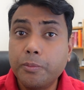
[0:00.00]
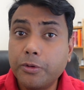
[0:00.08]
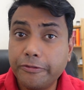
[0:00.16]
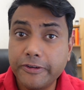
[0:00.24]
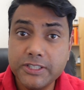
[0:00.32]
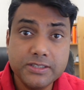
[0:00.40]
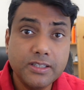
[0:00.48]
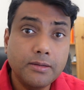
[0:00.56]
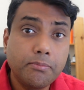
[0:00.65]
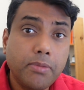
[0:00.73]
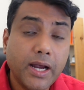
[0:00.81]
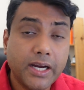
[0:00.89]
professional
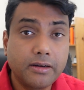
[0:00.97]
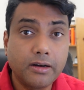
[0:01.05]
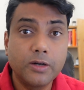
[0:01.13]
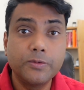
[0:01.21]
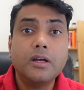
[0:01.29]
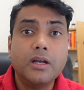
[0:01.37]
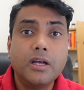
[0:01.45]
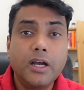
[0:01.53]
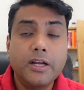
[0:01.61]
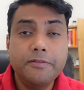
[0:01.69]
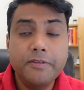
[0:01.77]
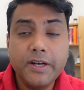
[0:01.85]
background.
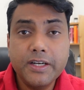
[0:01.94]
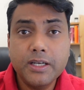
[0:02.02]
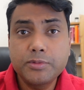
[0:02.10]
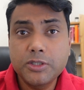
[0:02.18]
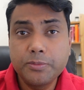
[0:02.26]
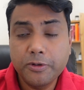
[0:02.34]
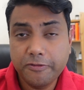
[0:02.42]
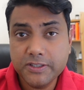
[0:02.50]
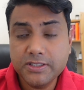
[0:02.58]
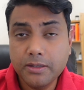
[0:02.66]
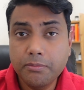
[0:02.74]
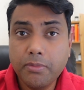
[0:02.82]
And when it comes to
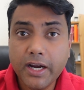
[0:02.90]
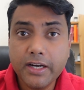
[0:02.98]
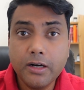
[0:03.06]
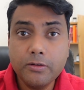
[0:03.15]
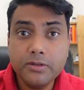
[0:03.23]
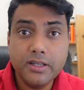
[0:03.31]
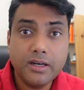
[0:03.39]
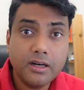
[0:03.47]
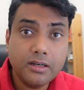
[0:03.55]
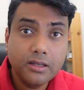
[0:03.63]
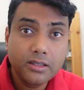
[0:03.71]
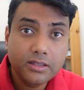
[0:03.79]
professional background, there
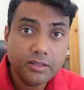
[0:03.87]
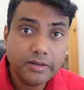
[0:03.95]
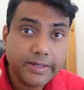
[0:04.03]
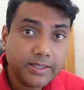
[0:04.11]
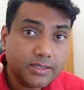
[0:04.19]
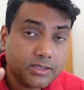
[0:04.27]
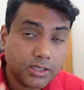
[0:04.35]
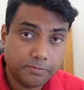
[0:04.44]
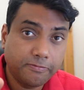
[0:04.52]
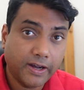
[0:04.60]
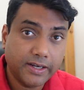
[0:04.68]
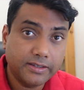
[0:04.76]
are 3
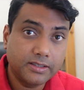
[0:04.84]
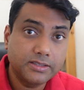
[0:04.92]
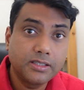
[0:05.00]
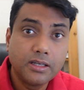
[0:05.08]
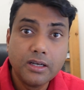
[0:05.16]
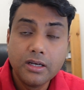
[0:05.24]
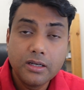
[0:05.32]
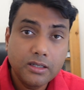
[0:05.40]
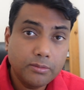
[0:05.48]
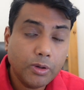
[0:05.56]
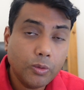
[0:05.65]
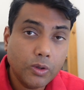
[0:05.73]
sub-factors.
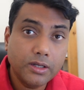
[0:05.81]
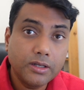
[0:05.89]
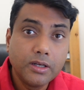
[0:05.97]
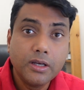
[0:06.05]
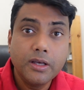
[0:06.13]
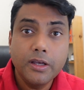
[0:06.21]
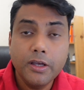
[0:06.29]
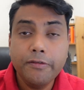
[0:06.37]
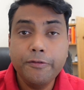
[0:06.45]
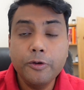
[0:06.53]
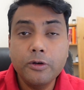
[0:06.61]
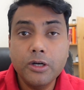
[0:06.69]
Number 1,
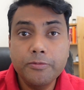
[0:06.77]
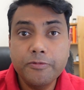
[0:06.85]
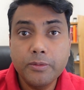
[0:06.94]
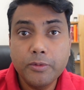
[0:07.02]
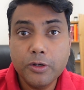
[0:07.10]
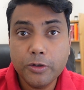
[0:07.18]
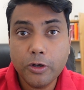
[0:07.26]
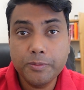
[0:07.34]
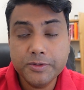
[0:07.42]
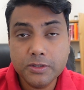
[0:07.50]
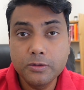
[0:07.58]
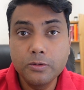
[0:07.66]
if you come from a
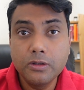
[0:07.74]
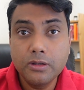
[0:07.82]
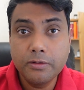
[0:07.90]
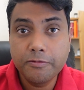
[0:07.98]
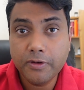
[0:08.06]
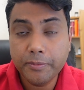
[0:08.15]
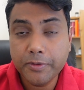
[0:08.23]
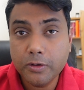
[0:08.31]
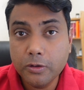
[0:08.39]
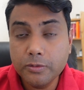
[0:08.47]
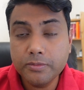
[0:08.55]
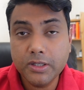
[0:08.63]
top school from your
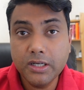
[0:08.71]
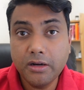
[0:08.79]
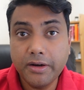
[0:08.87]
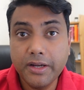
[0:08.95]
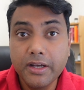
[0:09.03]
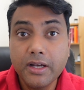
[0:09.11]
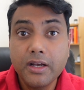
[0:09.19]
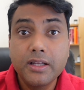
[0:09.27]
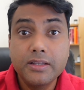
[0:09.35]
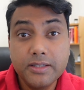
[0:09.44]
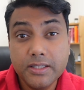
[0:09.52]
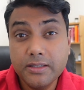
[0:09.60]
home country,
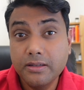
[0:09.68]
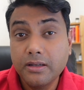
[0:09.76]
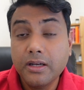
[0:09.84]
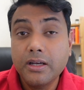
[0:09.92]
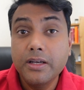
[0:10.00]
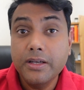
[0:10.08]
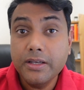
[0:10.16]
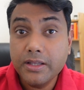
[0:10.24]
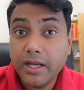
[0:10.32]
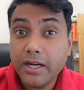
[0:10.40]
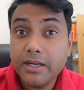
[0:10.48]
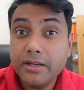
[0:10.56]
then
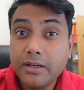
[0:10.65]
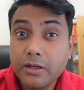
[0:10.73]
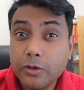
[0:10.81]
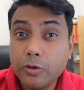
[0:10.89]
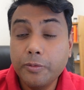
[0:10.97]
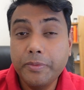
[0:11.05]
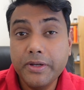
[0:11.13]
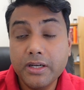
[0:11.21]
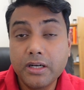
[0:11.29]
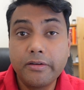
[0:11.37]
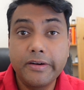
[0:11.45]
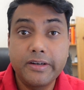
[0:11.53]
that could be a
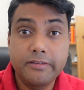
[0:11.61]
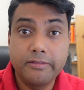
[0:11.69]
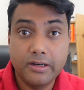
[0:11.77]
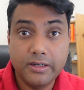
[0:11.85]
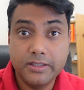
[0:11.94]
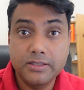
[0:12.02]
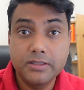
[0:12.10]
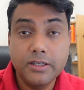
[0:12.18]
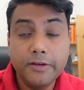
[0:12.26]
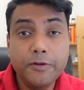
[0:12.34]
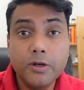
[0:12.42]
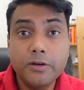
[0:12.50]
great advantage.
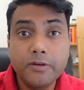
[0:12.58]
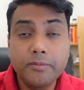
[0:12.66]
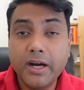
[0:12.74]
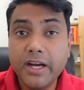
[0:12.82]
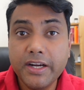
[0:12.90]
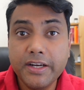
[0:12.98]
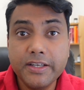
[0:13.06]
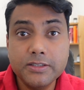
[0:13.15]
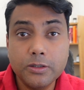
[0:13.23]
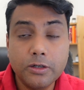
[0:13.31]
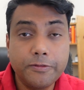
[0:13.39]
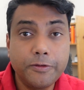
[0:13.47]
If you are from IITs
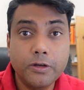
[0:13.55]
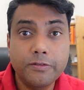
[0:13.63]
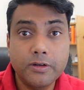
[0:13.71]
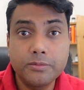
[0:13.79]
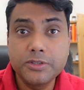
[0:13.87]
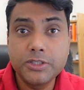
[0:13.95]
or if you are from